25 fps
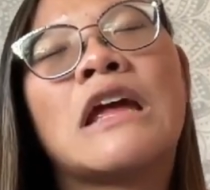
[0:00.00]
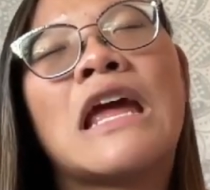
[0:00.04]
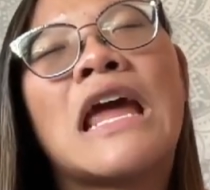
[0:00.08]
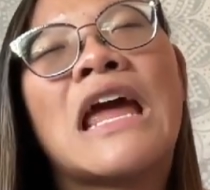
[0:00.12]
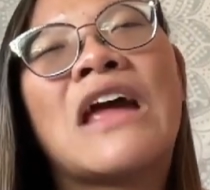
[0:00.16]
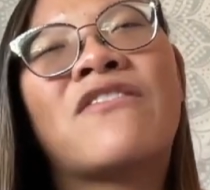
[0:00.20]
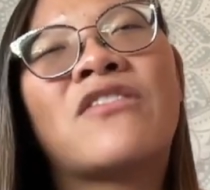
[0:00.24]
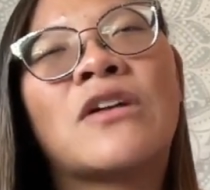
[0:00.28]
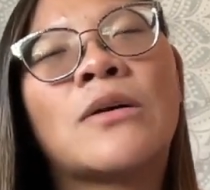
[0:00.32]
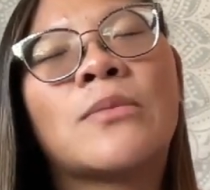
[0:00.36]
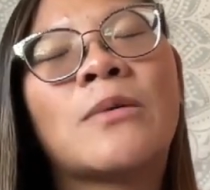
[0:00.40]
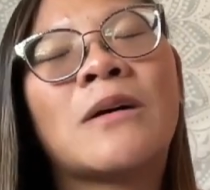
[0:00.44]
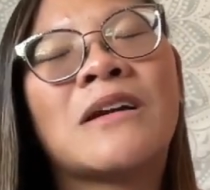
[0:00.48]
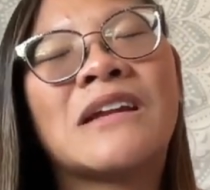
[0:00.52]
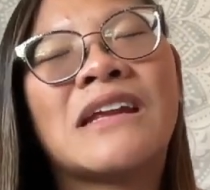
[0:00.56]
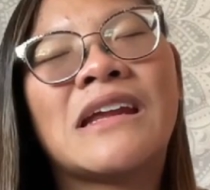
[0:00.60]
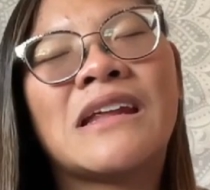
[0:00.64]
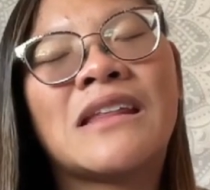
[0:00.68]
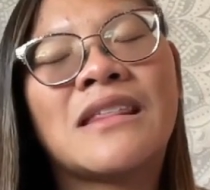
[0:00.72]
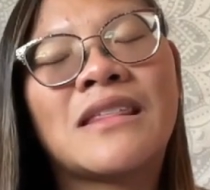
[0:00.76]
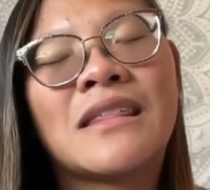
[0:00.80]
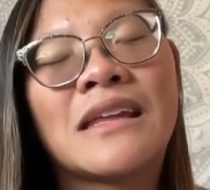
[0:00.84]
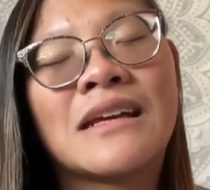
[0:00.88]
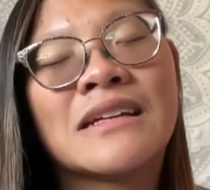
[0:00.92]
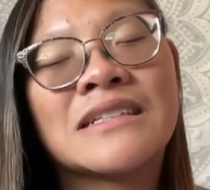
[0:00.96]
everybody
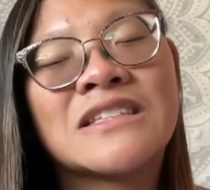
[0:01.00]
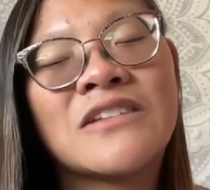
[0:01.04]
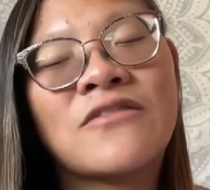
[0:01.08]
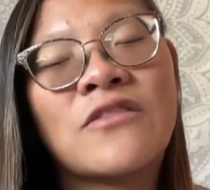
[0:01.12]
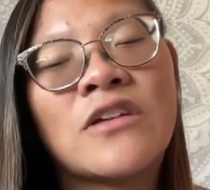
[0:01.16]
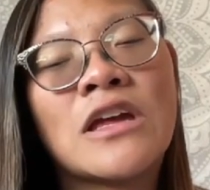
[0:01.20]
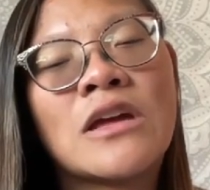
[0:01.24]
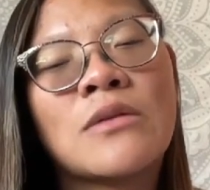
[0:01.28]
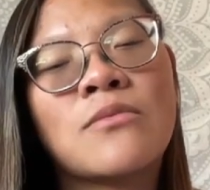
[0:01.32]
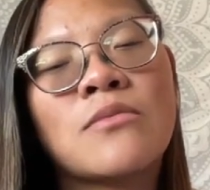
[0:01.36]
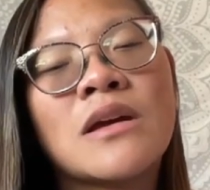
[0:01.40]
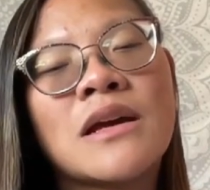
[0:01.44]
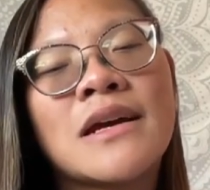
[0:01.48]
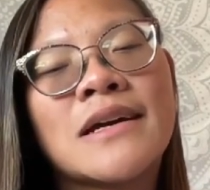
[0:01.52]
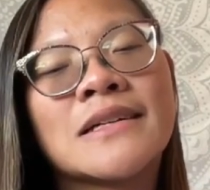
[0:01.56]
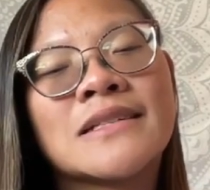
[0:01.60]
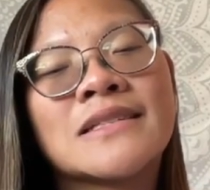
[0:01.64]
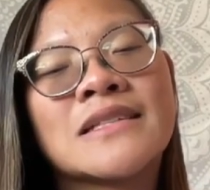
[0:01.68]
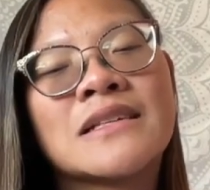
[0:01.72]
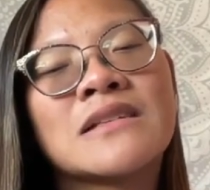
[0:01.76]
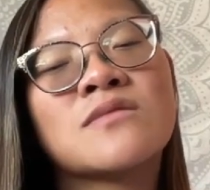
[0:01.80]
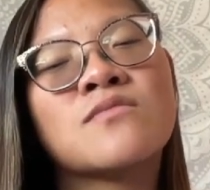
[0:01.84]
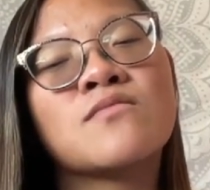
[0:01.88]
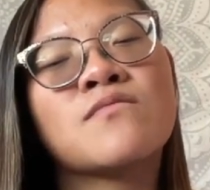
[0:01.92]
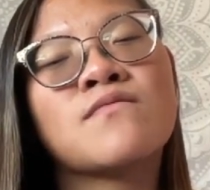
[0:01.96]
thinks of him as
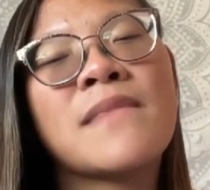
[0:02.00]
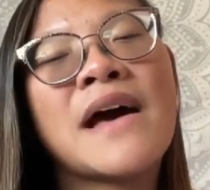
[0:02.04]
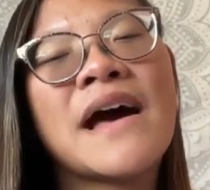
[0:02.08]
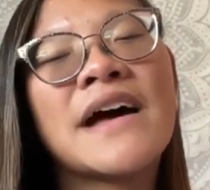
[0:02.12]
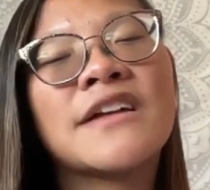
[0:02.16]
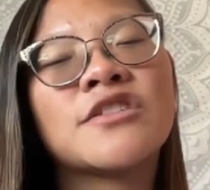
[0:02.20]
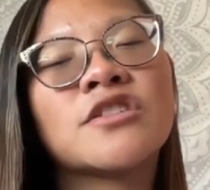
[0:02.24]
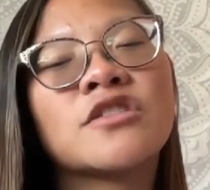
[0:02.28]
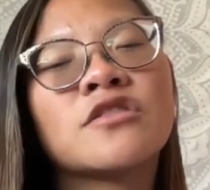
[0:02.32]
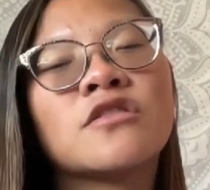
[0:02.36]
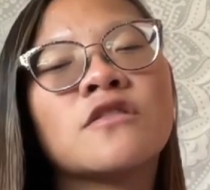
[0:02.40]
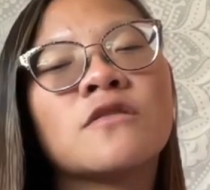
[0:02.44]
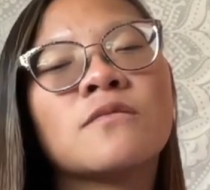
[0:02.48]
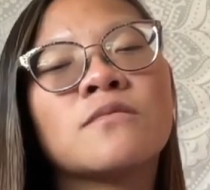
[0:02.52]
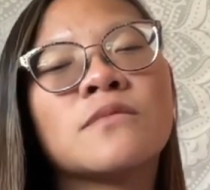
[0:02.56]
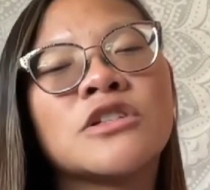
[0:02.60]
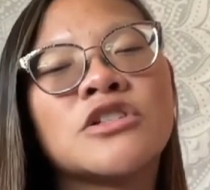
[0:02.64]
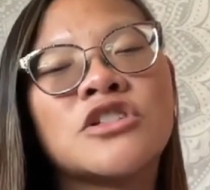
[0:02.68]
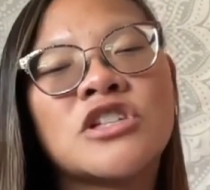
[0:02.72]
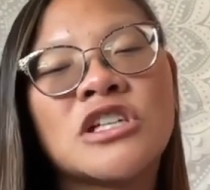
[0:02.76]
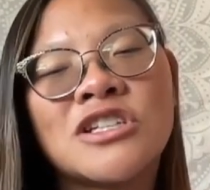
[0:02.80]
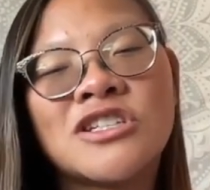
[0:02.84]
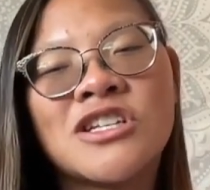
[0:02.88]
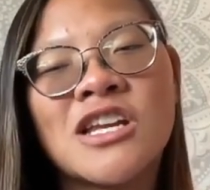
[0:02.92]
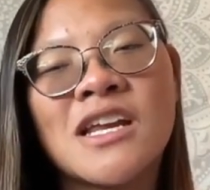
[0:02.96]
this magical
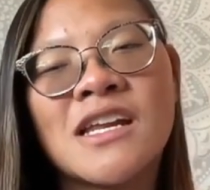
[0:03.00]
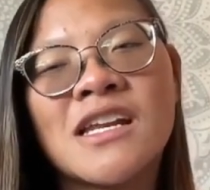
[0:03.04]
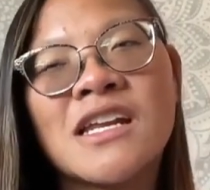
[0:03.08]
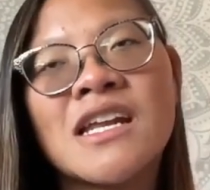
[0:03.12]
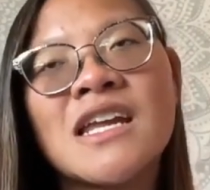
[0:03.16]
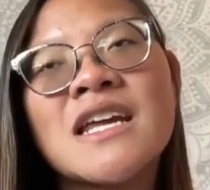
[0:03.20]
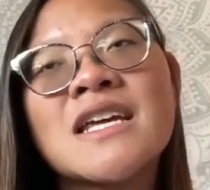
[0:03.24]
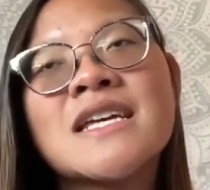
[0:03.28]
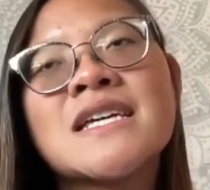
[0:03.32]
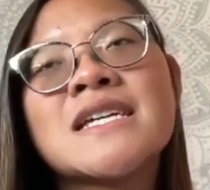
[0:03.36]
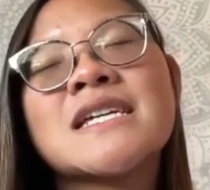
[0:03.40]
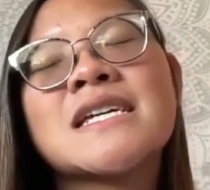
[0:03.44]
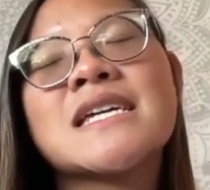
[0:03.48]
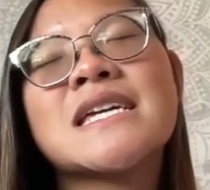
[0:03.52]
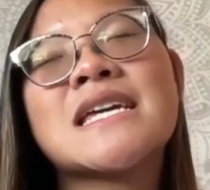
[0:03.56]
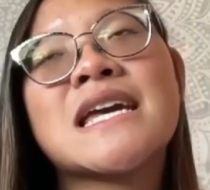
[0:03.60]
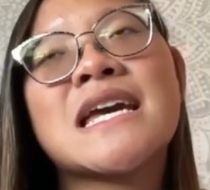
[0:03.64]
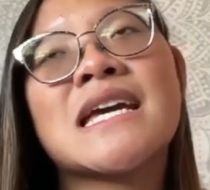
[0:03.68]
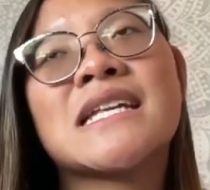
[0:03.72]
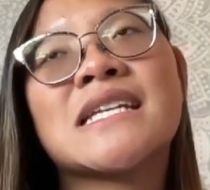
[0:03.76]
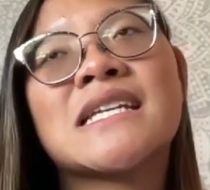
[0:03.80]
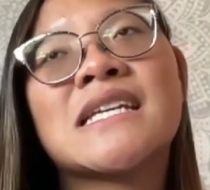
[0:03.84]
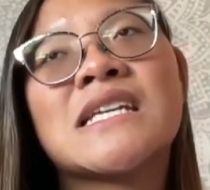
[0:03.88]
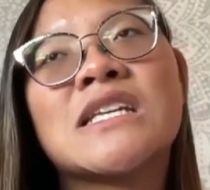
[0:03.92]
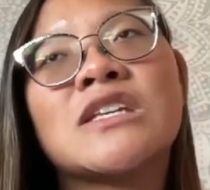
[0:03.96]
magician.
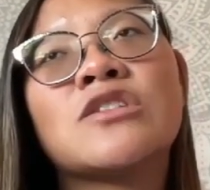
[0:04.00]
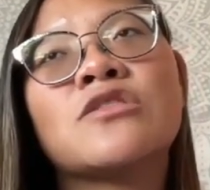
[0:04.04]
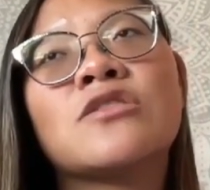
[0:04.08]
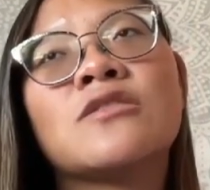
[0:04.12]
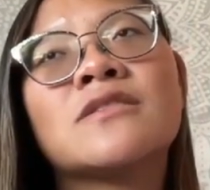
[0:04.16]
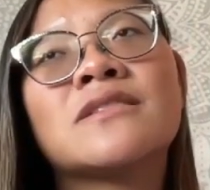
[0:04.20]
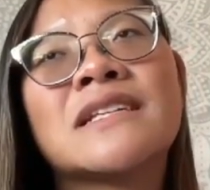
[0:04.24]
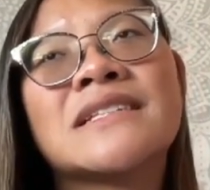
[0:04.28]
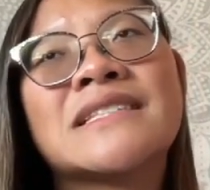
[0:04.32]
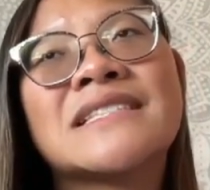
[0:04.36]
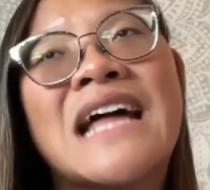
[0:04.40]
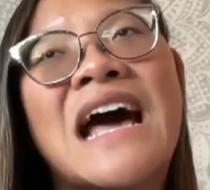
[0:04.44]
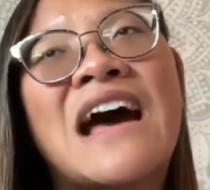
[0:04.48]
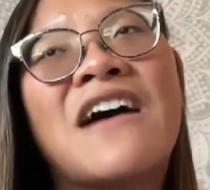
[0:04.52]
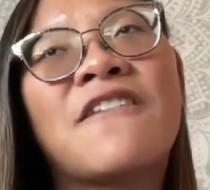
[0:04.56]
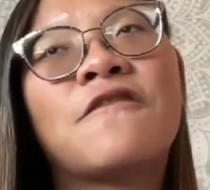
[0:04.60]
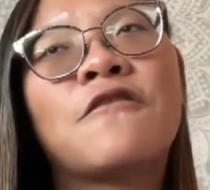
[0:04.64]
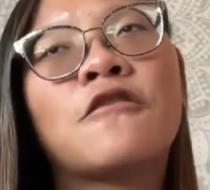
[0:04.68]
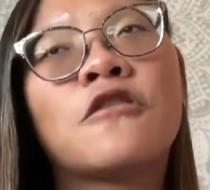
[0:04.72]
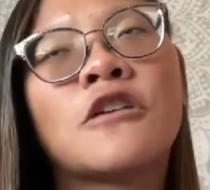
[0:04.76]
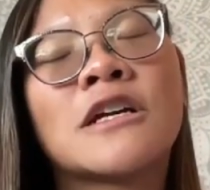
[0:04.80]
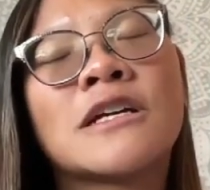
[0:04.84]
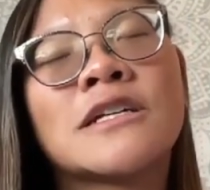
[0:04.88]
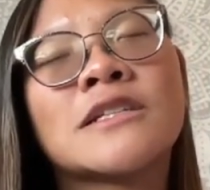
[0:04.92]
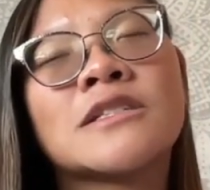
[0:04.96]
And he uses that
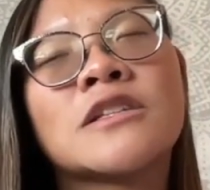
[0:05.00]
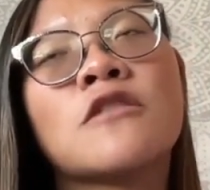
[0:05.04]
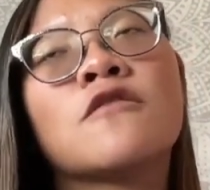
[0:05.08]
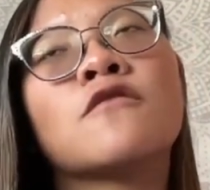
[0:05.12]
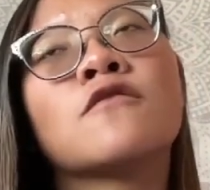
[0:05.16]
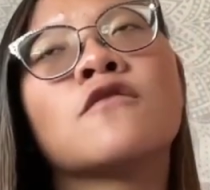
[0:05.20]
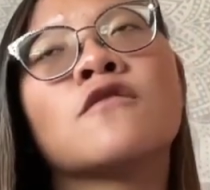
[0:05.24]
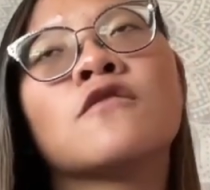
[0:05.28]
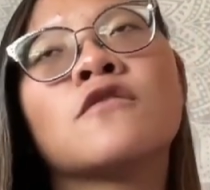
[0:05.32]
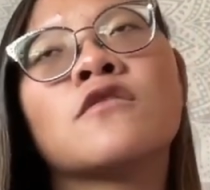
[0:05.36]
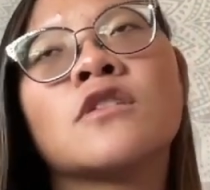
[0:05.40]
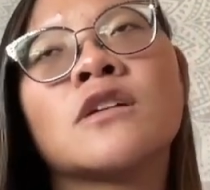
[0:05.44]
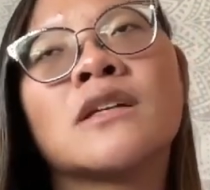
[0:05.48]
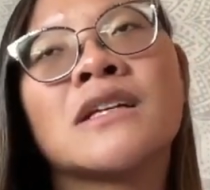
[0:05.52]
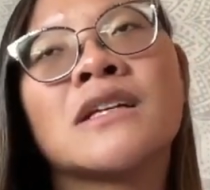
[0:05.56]
for his own